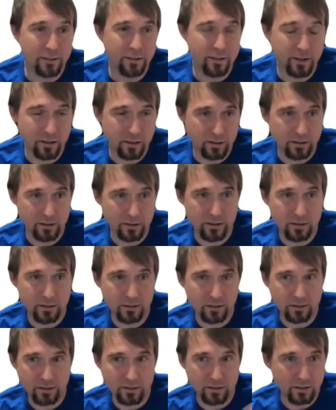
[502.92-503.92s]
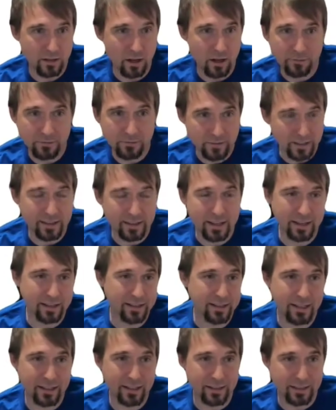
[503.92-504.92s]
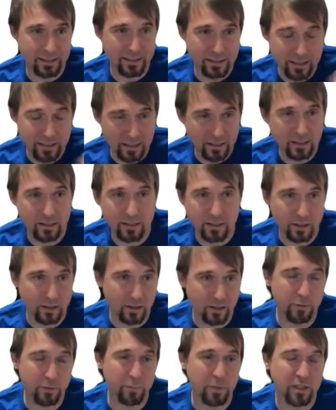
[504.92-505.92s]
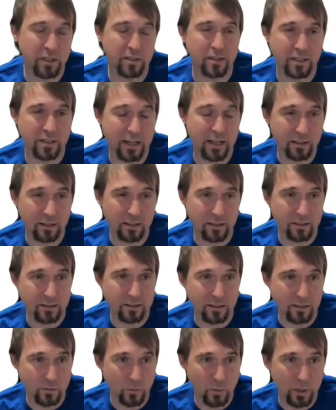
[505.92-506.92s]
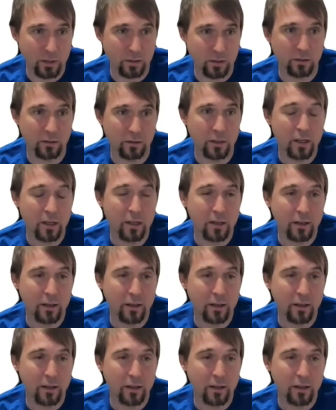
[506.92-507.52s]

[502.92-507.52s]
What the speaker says: There's stuff in that data that's necessary for business analysts as well.